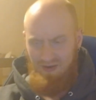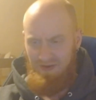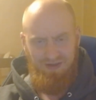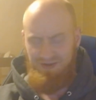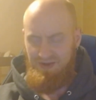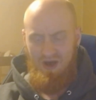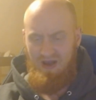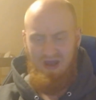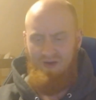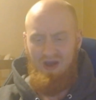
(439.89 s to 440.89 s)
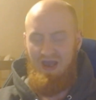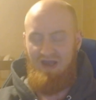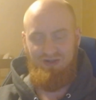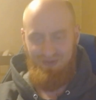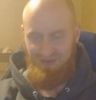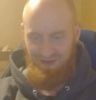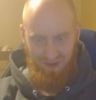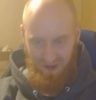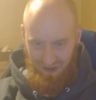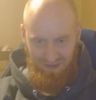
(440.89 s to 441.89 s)
That's not how I actually
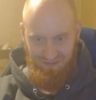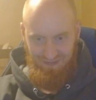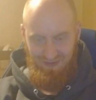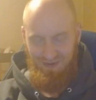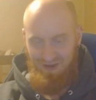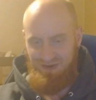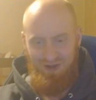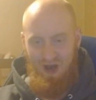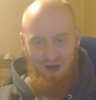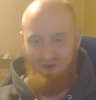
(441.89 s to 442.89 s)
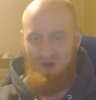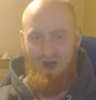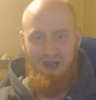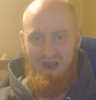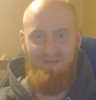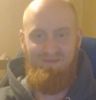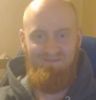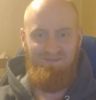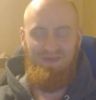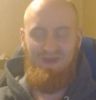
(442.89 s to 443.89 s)
think. That's not who I
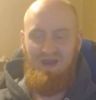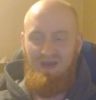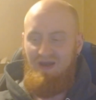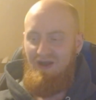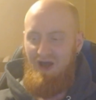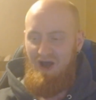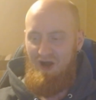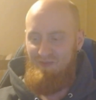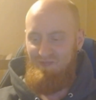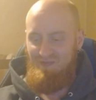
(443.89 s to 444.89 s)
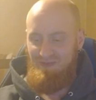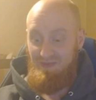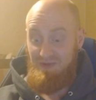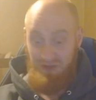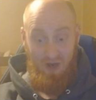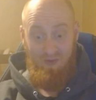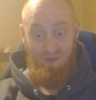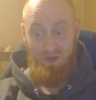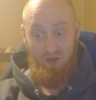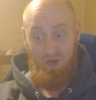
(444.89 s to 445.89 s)
am. Um, some of
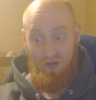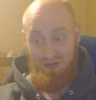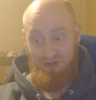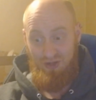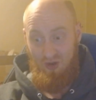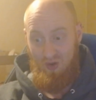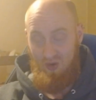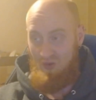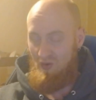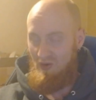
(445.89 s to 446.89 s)
you are so